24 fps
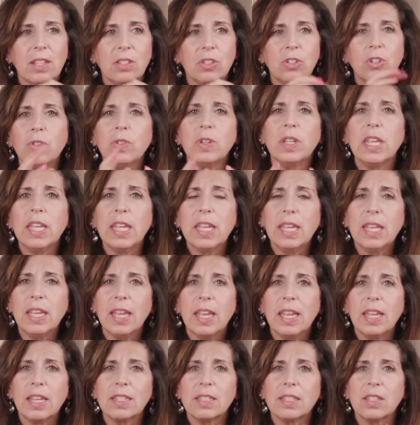journeying
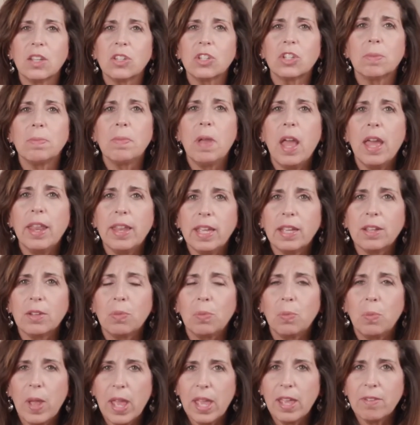is a shamanic
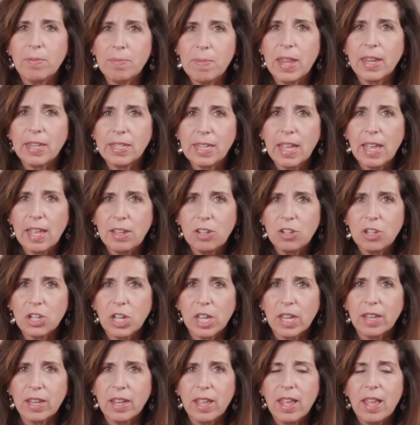way of
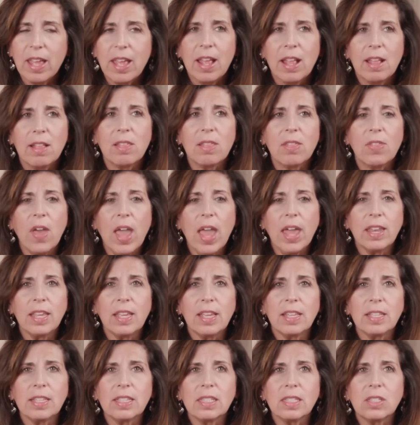meditation that
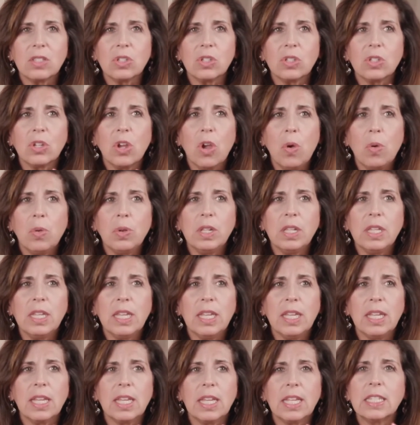is
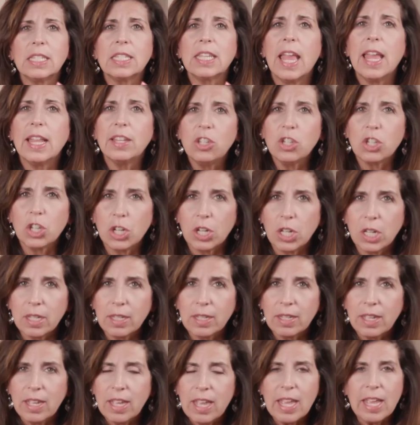totally
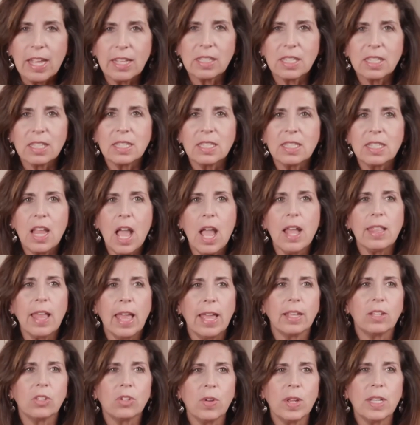intentional. It's not
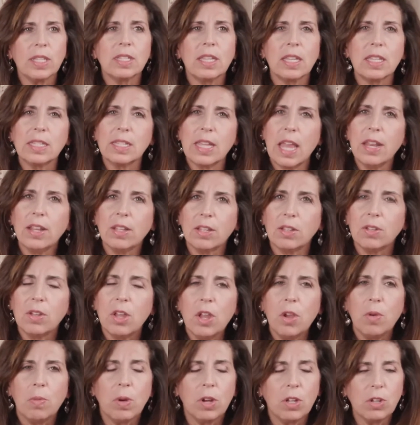like transcendental,
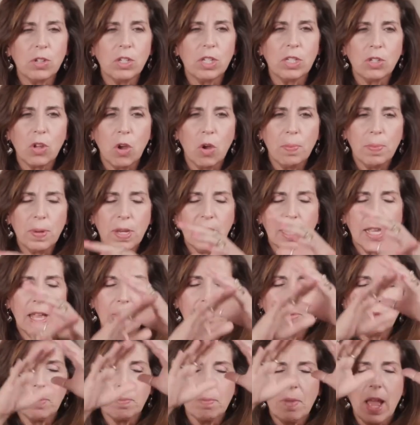where you're just opening
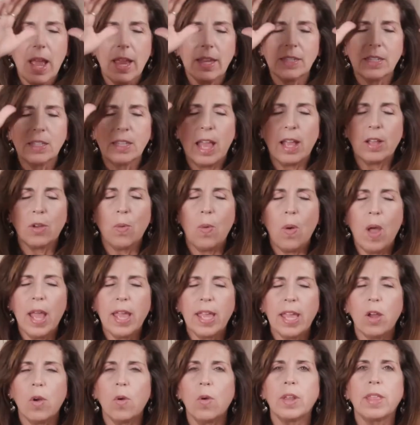up your mind in that
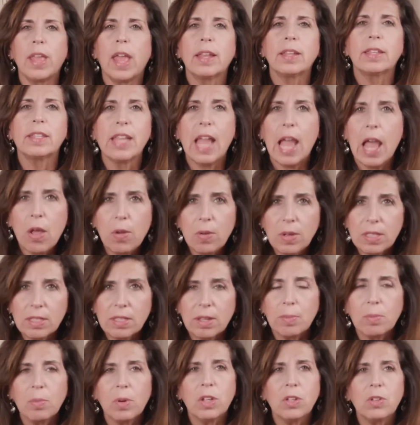quiet, or that
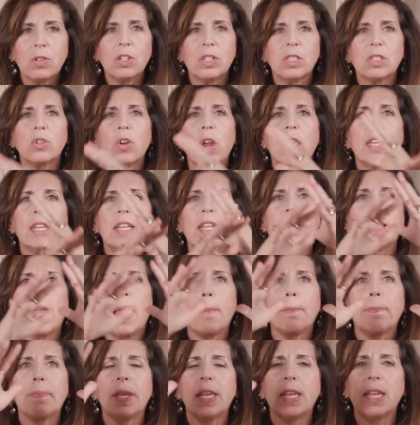Taoism where you're just trying to get
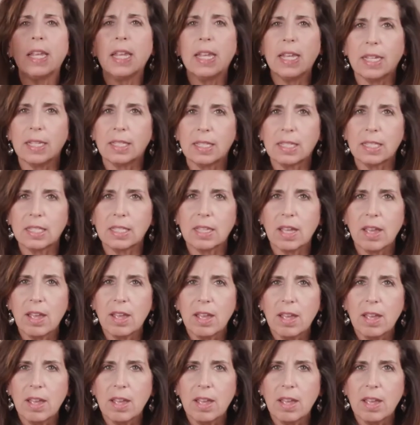that peace.